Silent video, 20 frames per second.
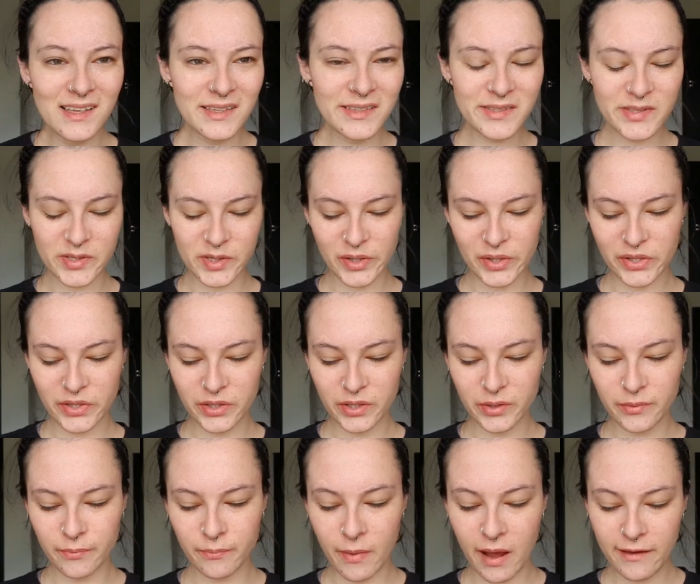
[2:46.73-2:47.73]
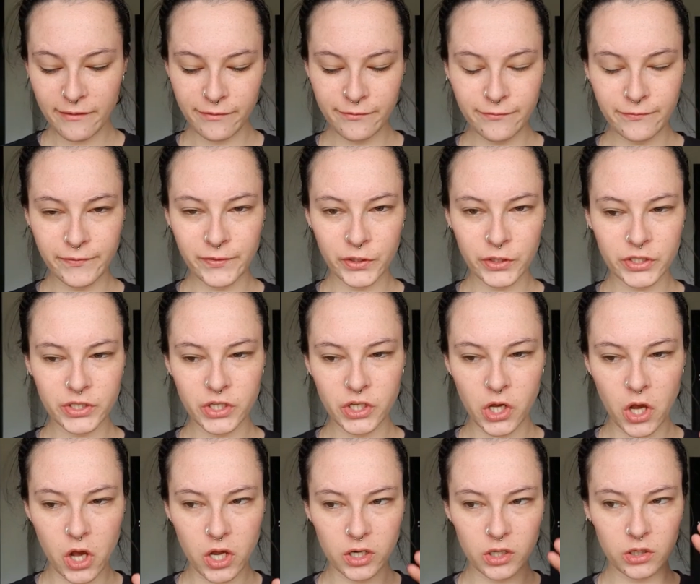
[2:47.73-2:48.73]
So my foot
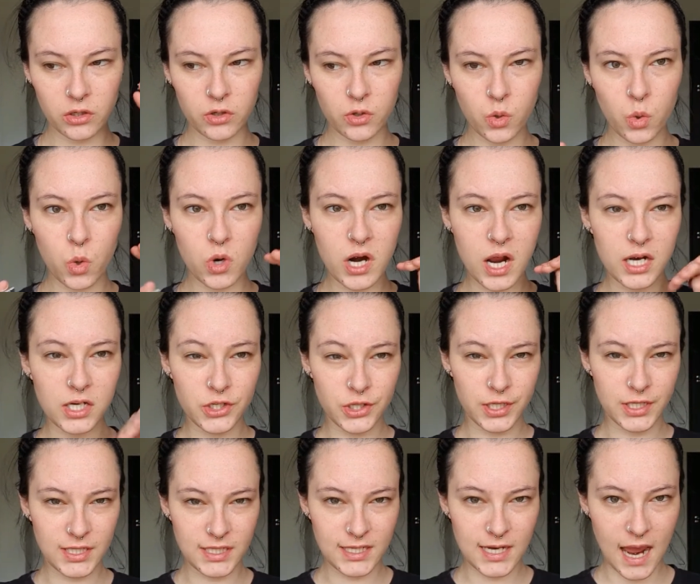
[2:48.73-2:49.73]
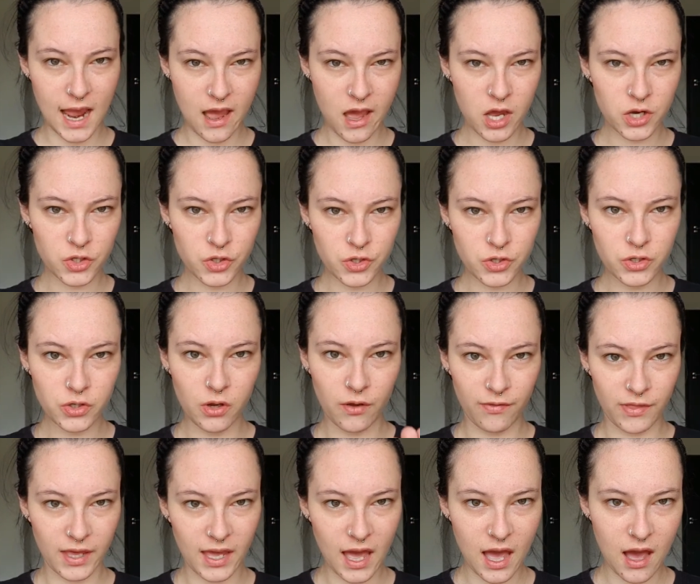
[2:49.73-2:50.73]
got caught under the dash of
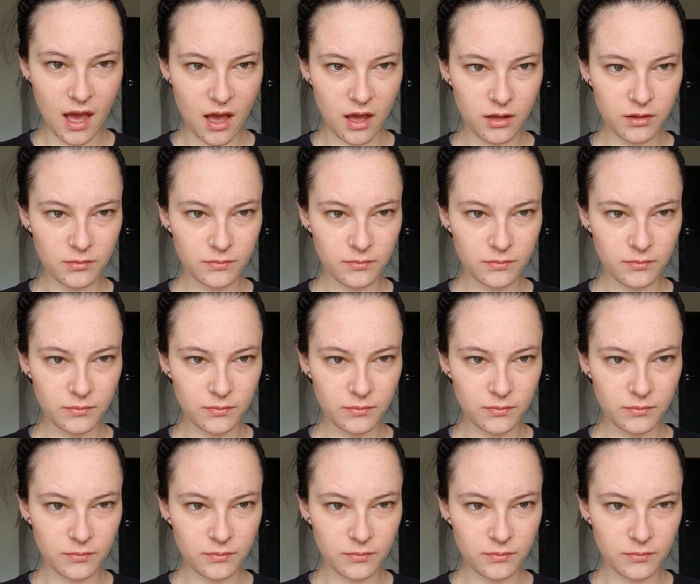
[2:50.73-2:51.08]
the car.